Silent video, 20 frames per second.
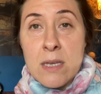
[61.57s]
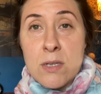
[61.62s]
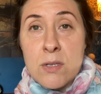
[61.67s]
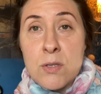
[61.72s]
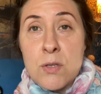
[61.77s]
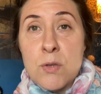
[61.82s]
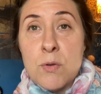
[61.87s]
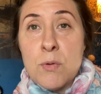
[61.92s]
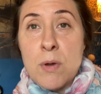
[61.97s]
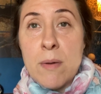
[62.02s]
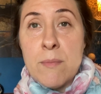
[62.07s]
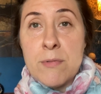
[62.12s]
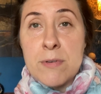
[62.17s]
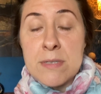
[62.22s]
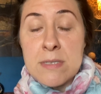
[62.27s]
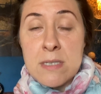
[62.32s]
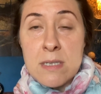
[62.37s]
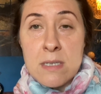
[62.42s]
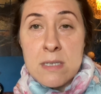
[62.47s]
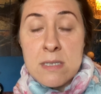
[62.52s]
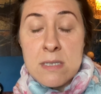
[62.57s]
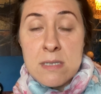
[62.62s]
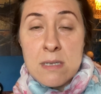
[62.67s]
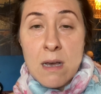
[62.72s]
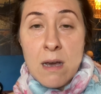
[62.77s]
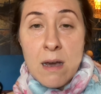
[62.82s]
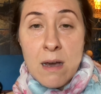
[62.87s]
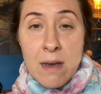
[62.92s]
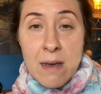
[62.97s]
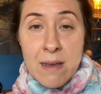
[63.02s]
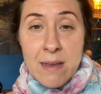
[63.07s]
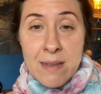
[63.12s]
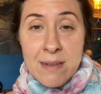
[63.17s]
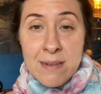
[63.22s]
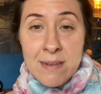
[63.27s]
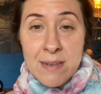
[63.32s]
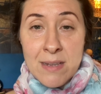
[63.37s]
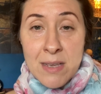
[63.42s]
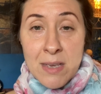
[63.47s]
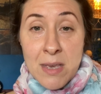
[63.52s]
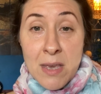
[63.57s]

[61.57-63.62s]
new emphasis on